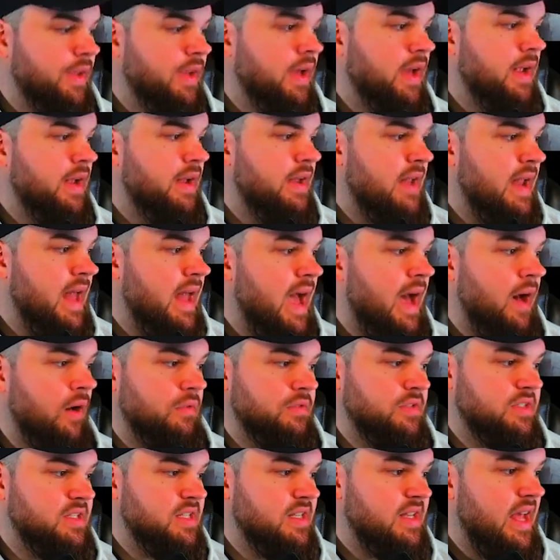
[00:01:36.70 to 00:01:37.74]
Now,
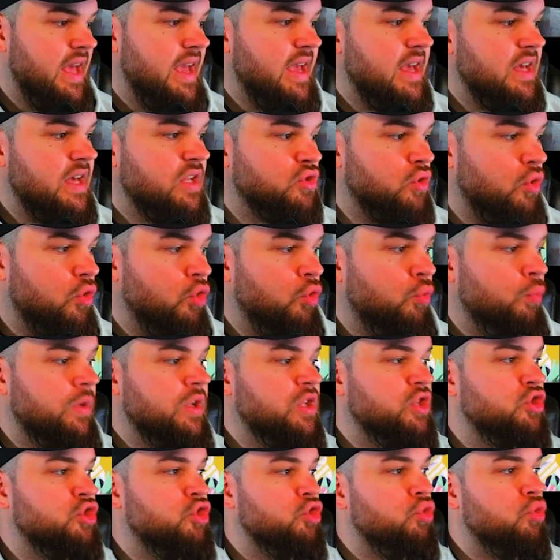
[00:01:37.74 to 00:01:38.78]
today in total, we
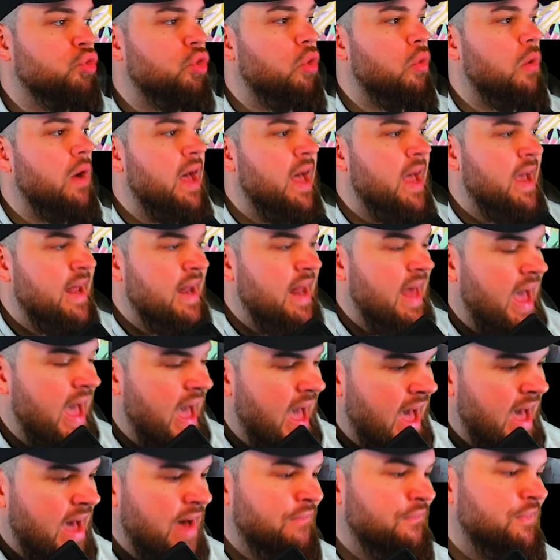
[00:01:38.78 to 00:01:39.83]
do go ahead
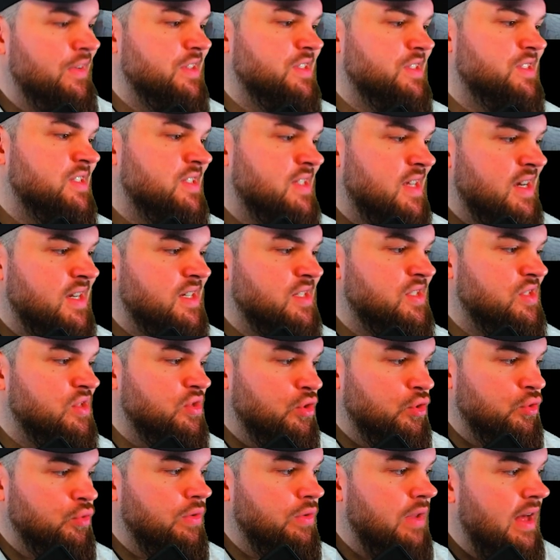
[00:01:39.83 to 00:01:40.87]
have six
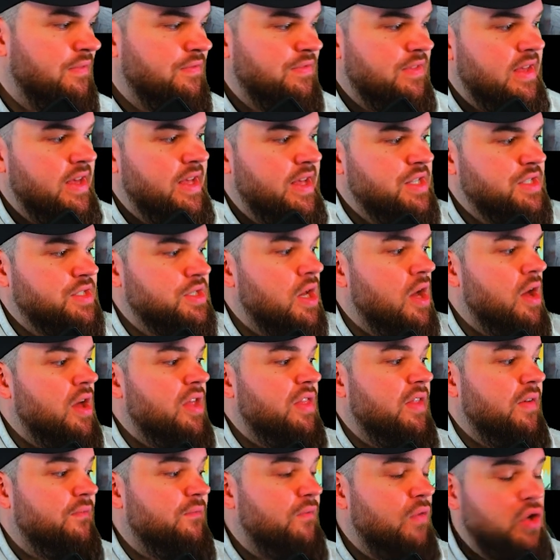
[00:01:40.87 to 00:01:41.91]
new left ends.
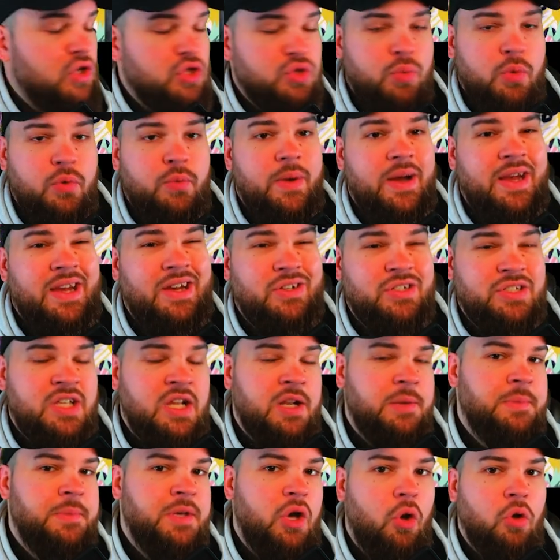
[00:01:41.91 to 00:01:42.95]
The first one right here is
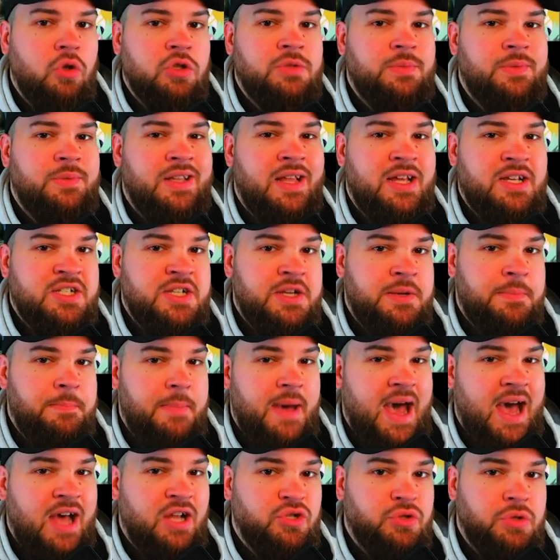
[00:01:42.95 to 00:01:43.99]
going to be Ultimate Legend
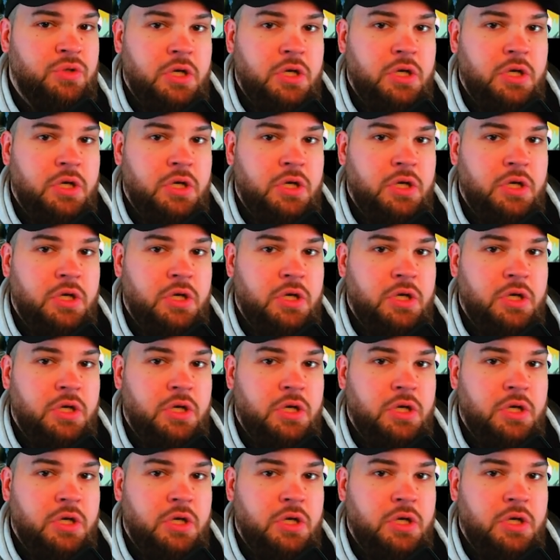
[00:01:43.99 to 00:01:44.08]
Patrick